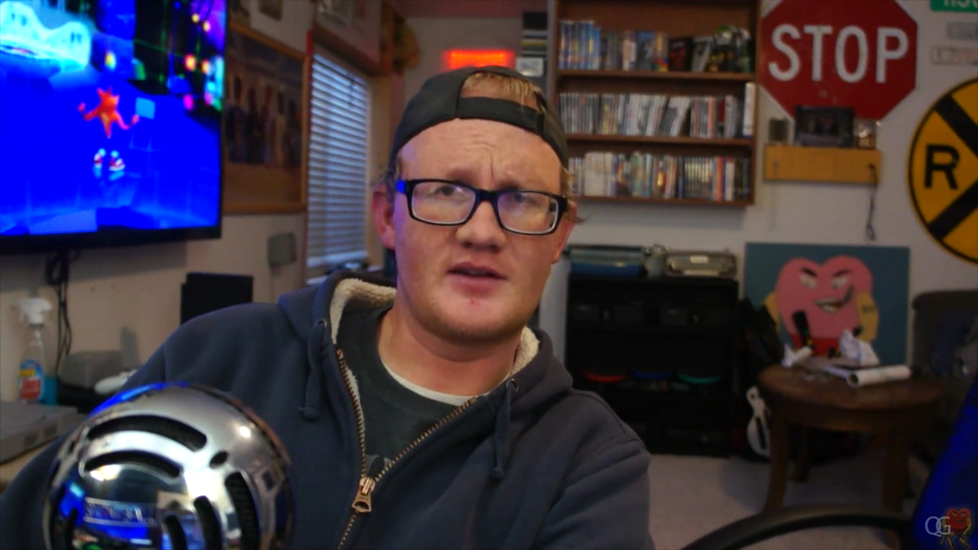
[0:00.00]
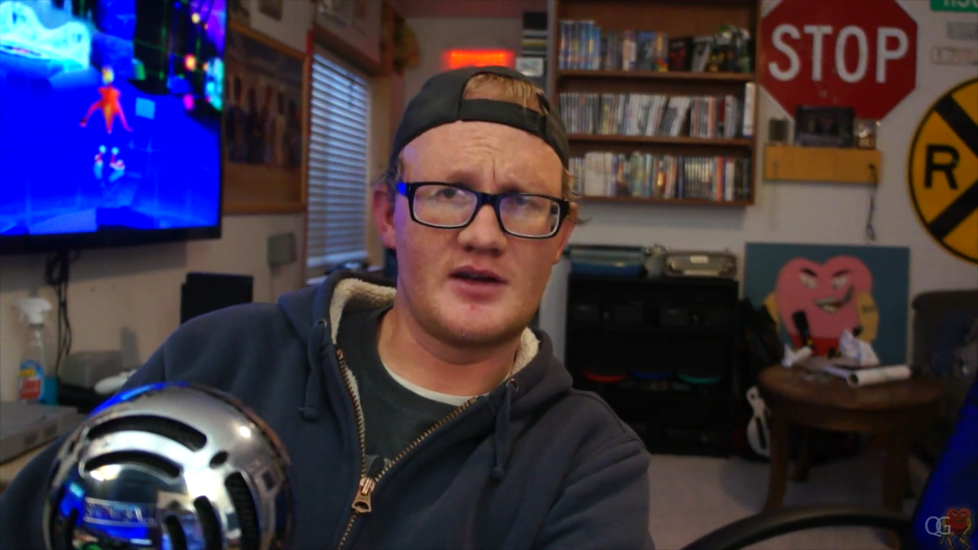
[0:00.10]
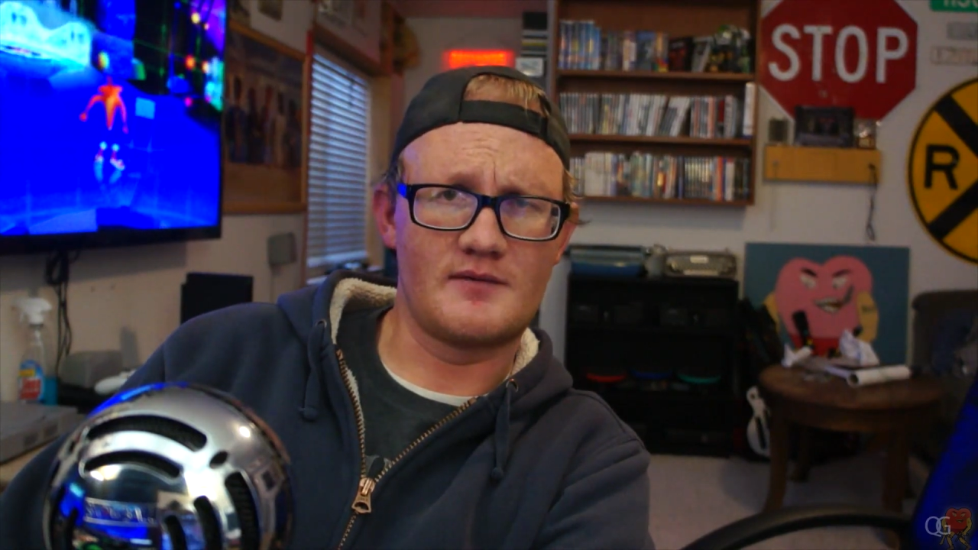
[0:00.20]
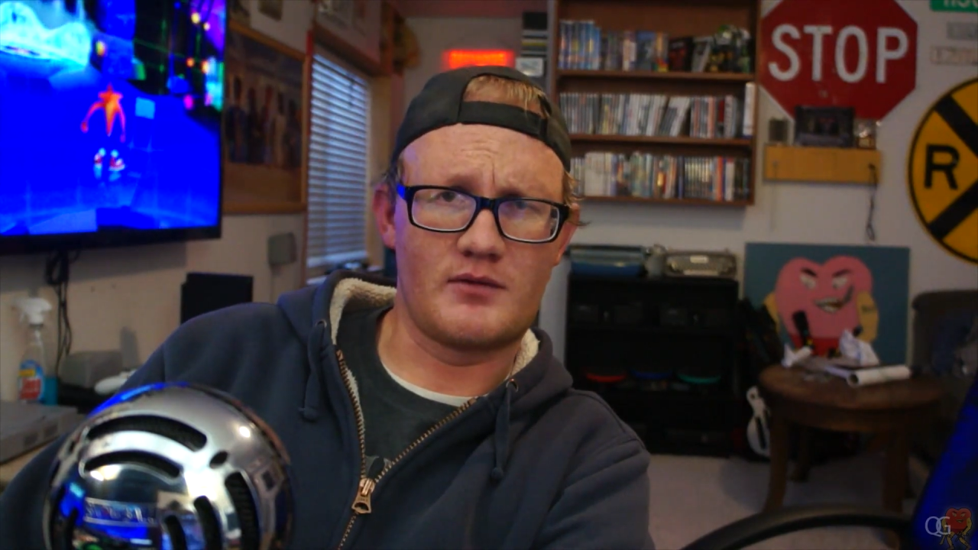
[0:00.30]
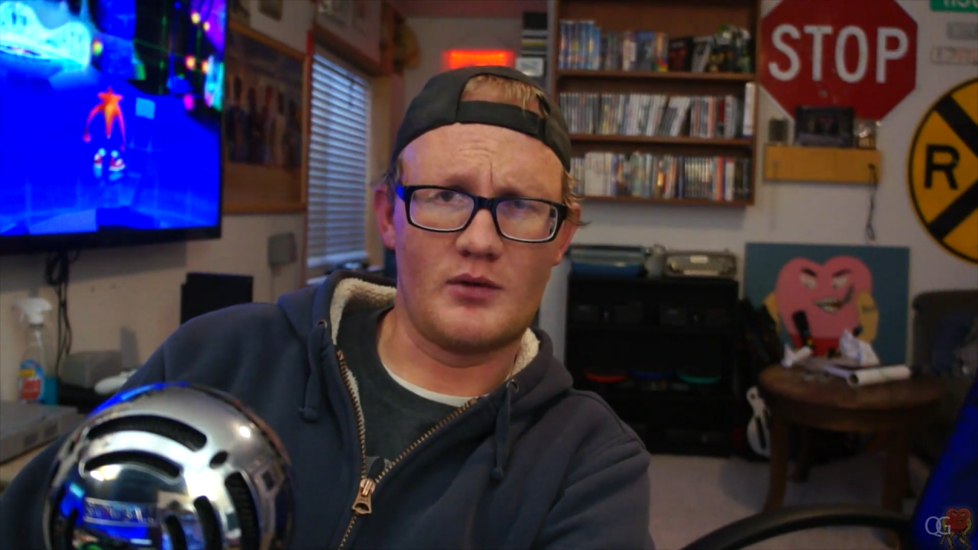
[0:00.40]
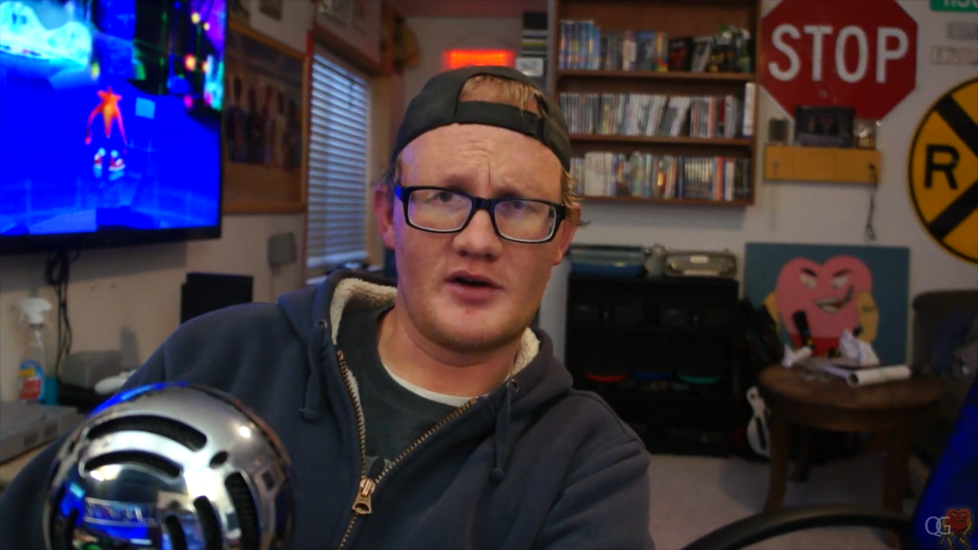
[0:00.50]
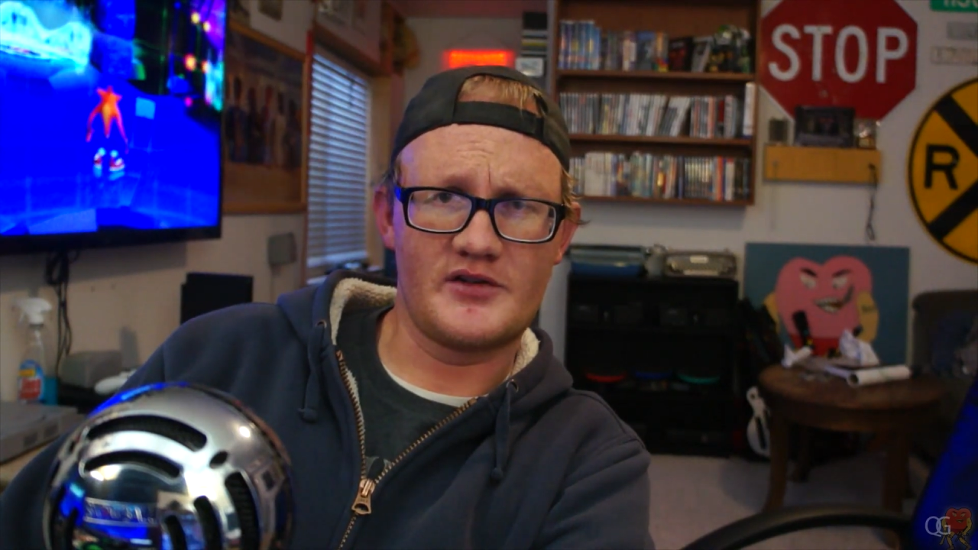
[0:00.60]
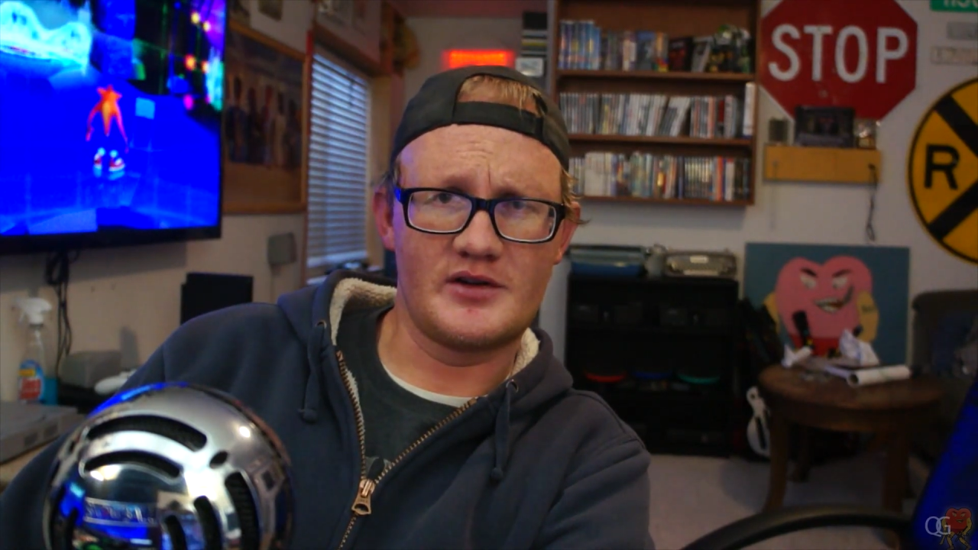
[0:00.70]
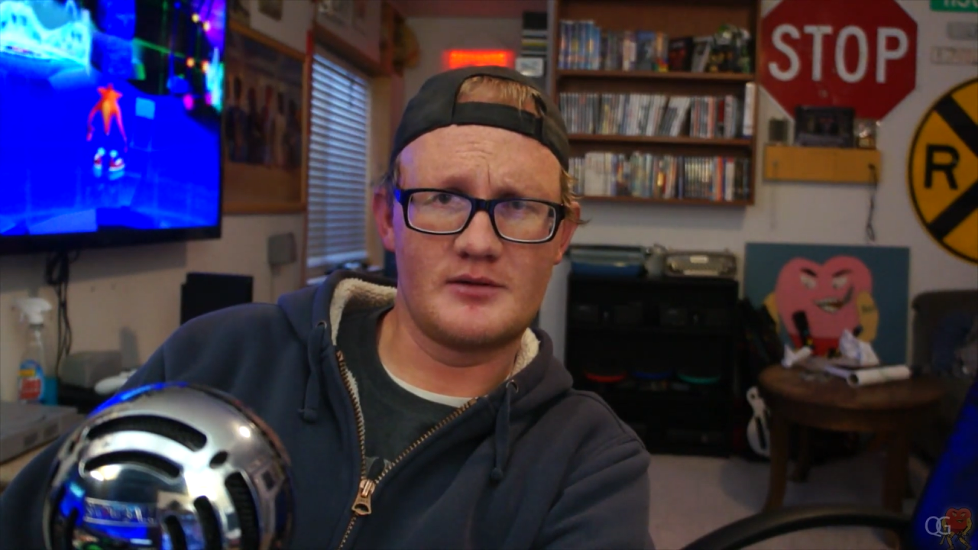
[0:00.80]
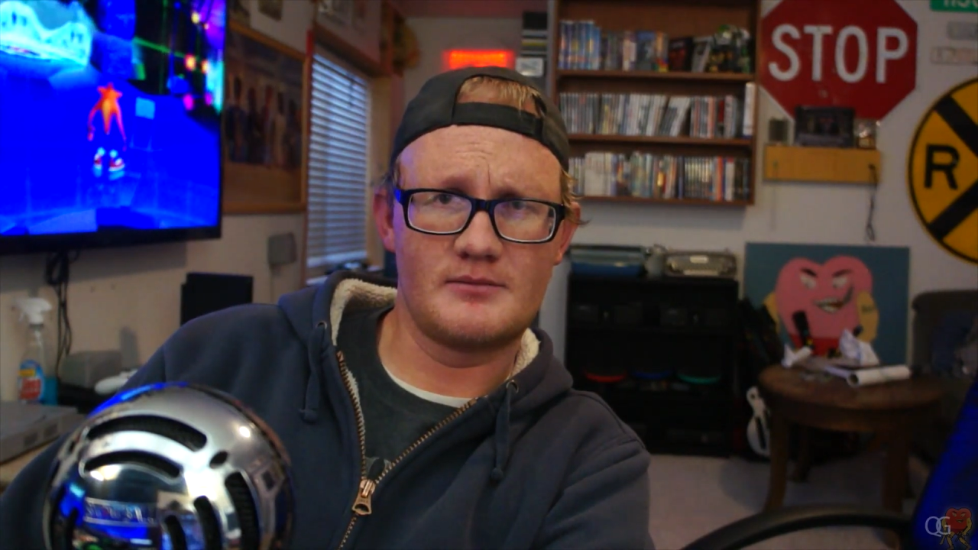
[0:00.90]
again for
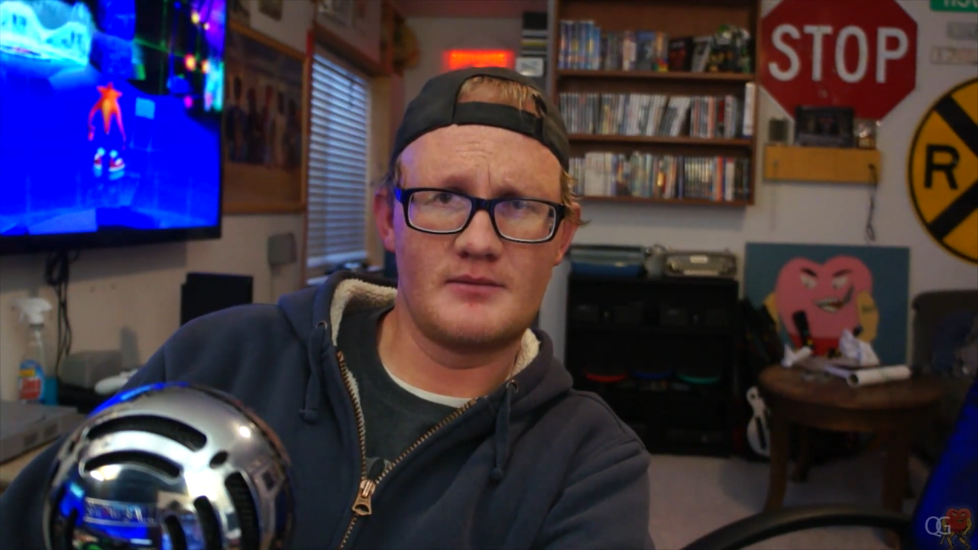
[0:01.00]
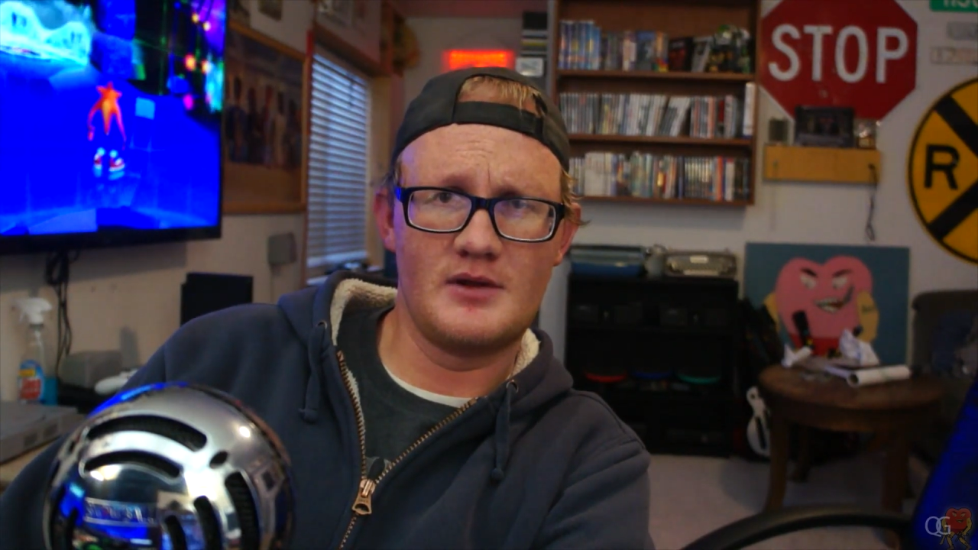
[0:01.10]
watching.